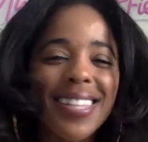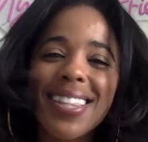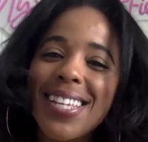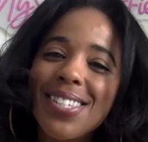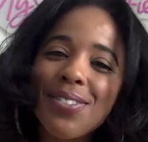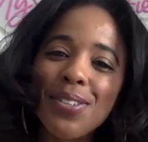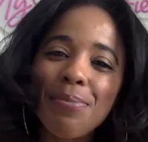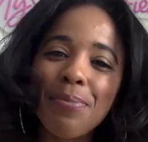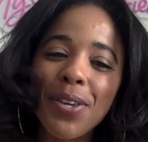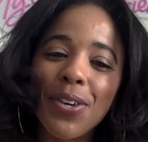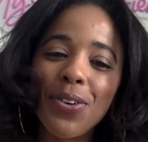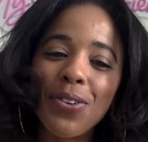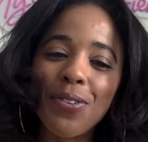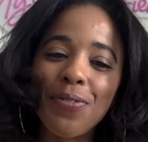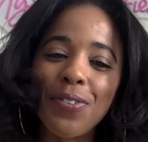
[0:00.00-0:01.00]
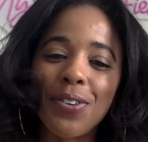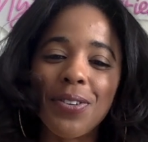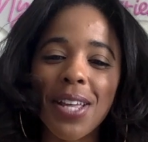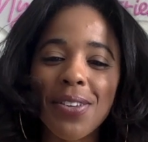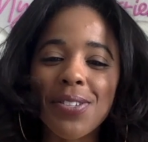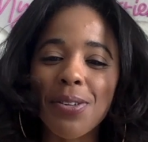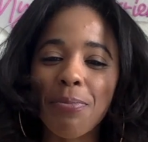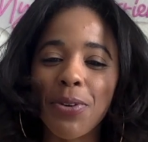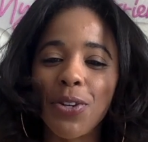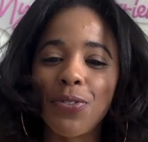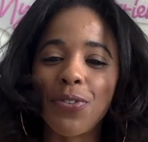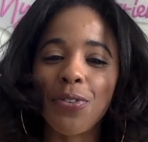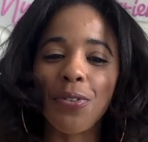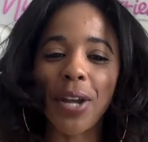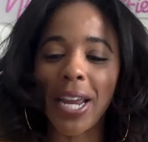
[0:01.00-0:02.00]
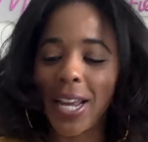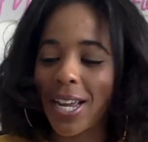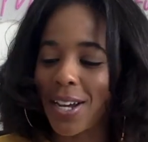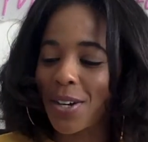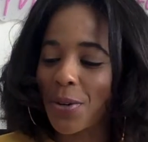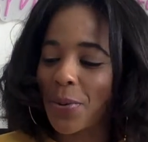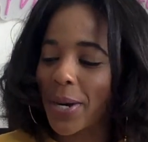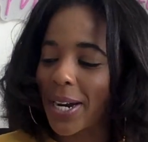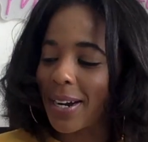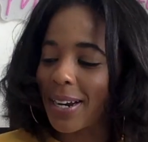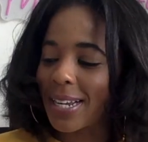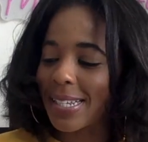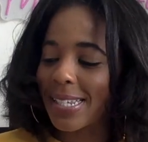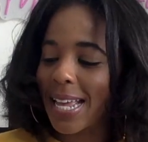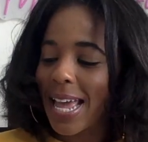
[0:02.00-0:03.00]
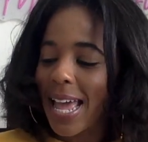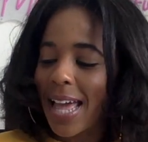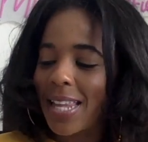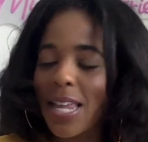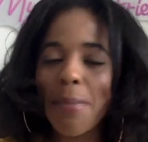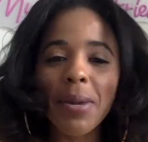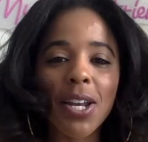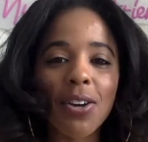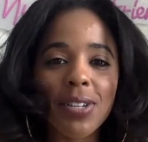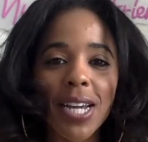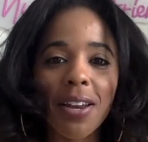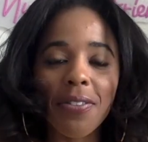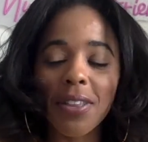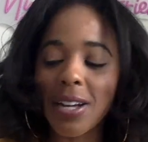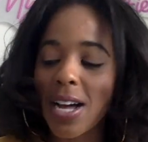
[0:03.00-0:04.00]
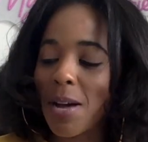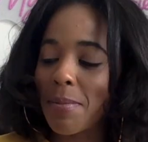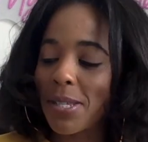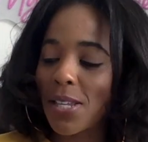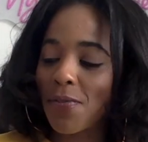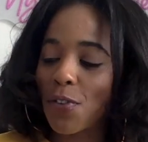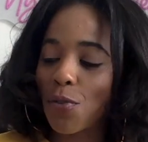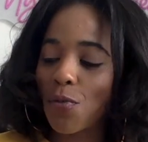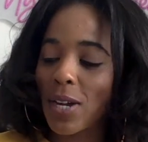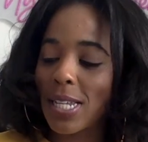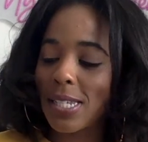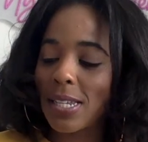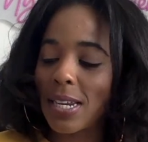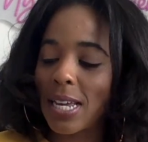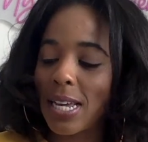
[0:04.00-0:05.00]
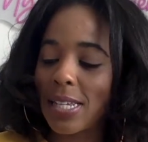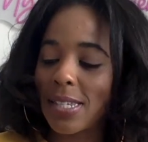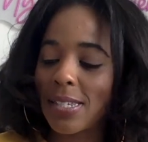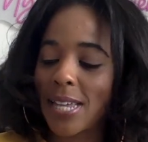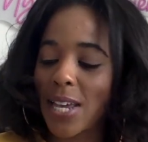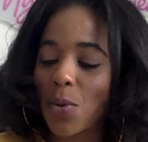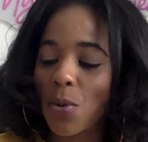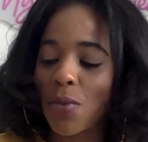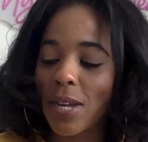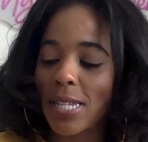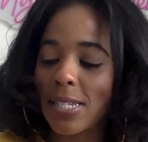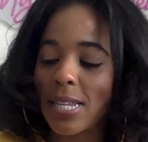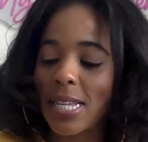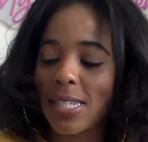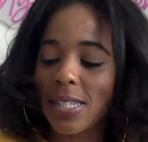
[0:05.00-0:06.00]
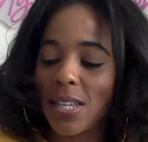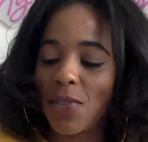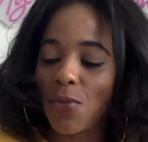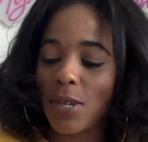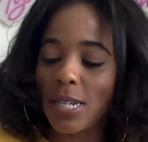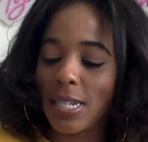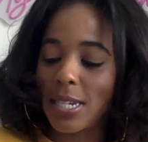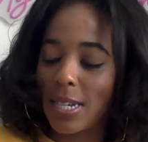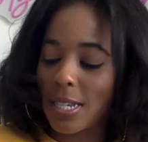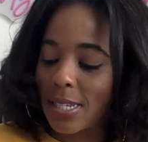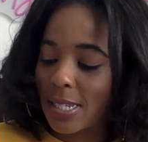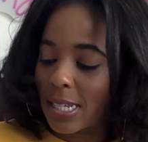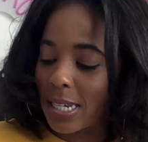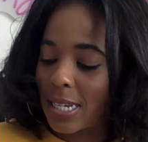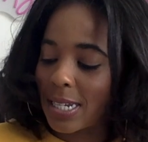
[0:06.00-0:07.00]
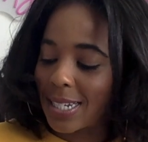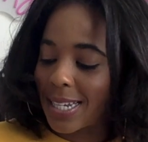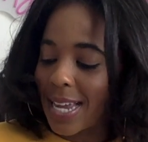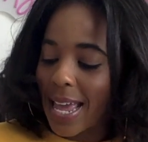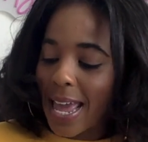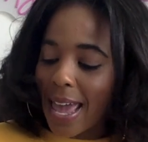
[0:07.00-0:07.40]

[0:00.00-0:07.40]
This was beautiful. That was a beautiful reading, Aquarius. Let me know down in the comments if it resonates. Take what resonates, leave what doesn't.